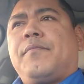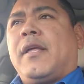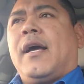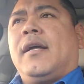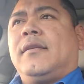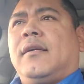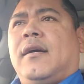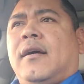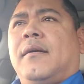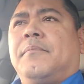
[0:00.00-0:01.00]
that
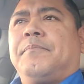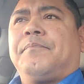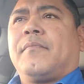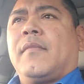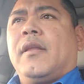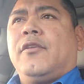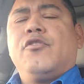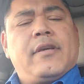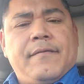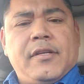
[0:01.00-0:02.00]

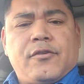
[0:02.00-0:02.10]
you give it a